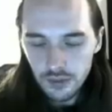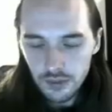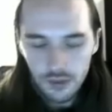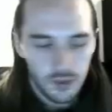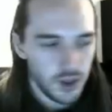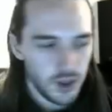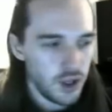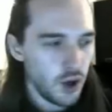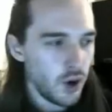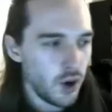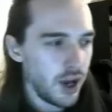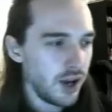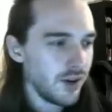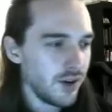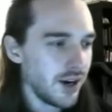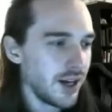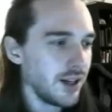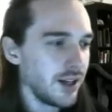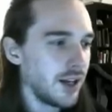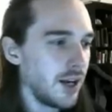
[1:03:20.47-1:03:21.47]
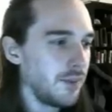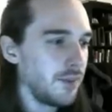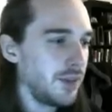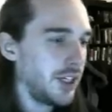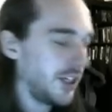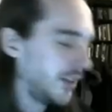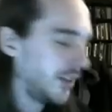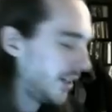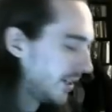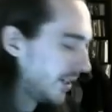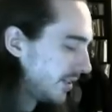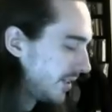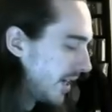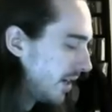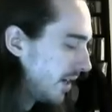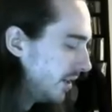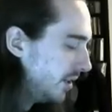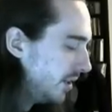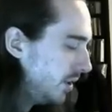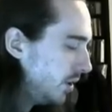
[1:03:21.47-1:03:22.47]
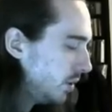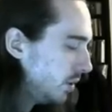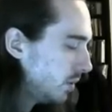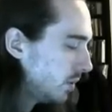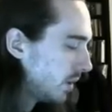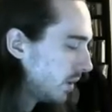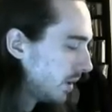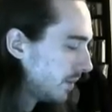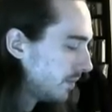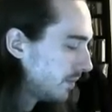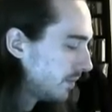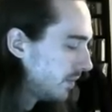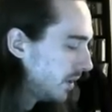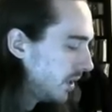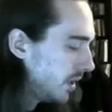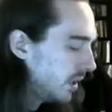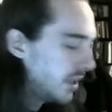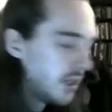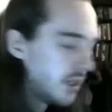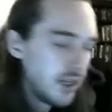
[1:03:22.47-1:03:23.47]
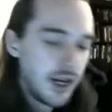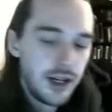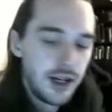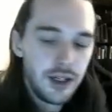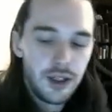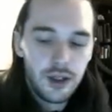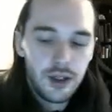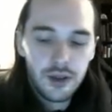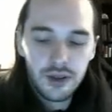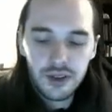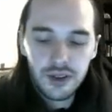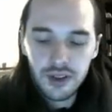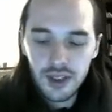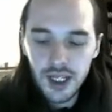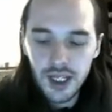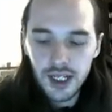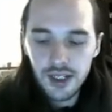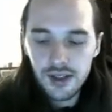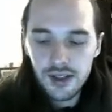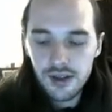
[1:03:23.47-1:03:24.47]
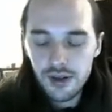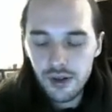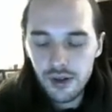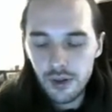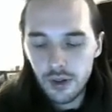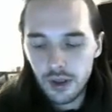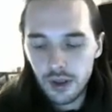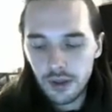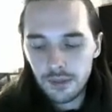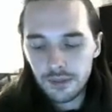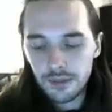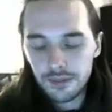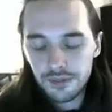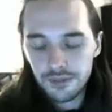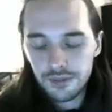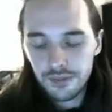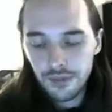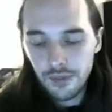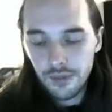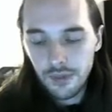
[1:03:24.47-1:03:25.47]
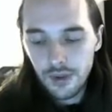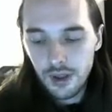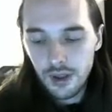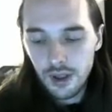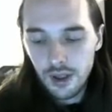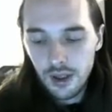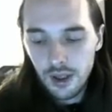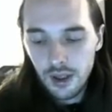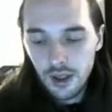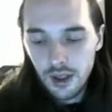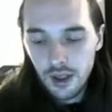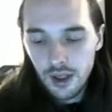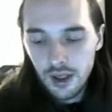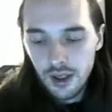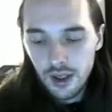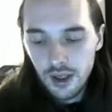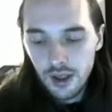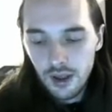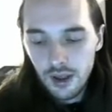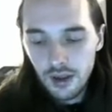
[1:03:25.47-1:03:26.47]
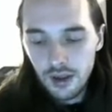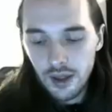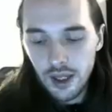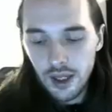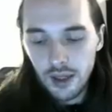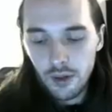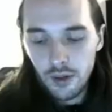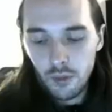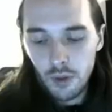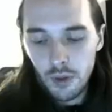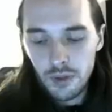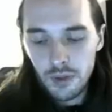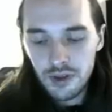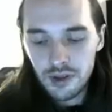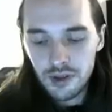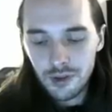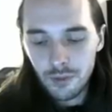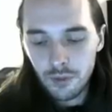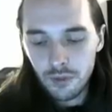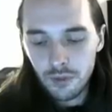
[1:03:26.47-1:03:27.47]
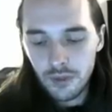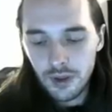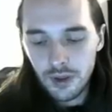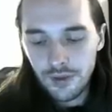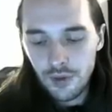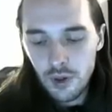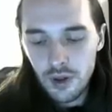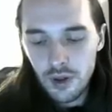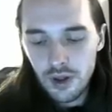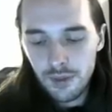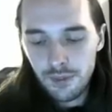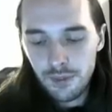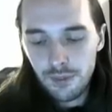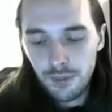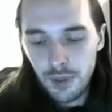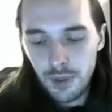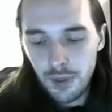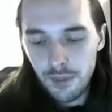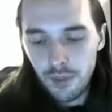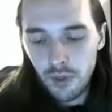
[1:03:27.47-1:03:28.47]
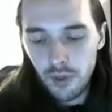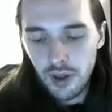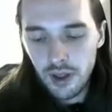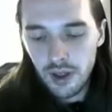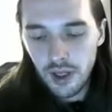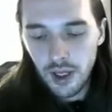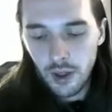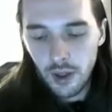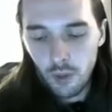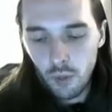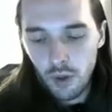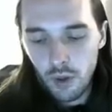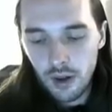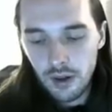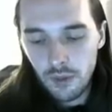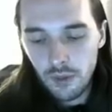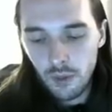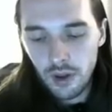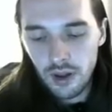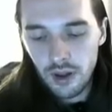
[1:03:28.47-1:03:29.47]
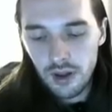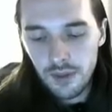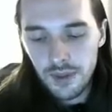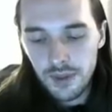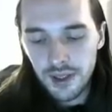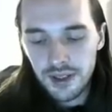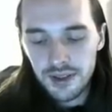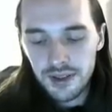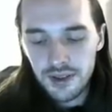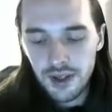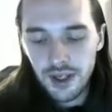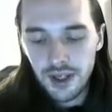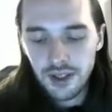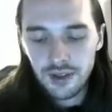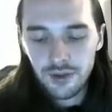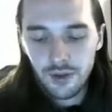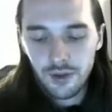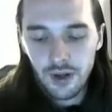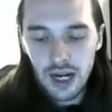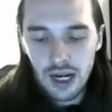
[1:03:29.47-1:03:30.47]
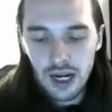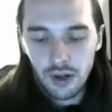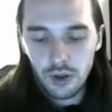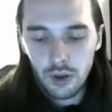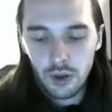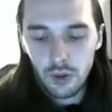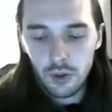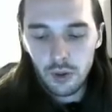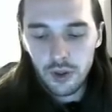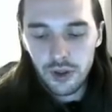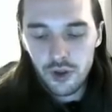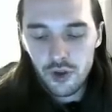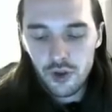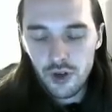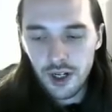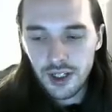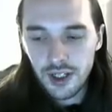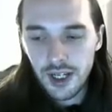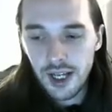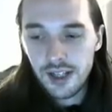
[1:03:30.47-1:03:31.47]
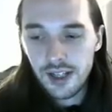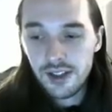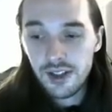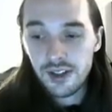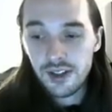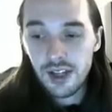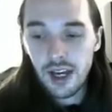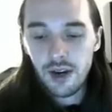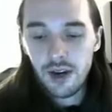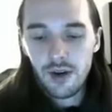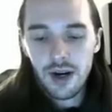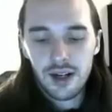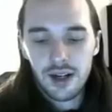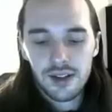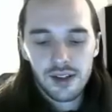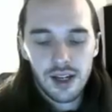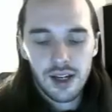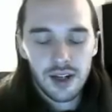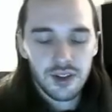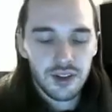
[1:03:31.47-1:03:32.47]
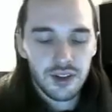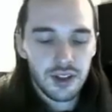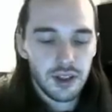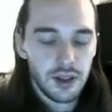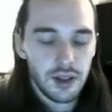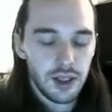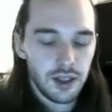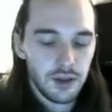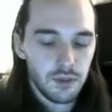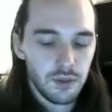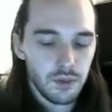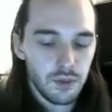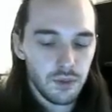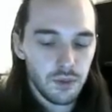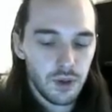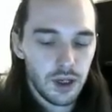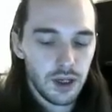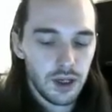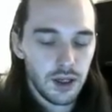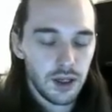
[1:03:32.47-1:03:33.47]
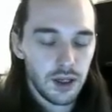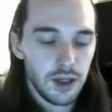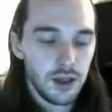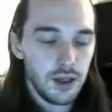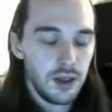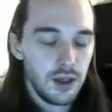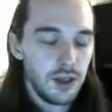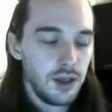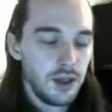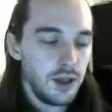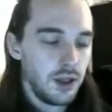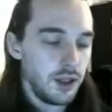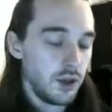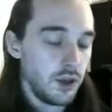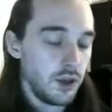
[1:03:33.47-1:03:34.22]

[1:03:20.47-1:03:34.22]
Yo, Aaron, I'm curious. How did you get into like what was, if you could pinpoint like one of the biggest things for how you construct heads? Because Aaron is actually like a huge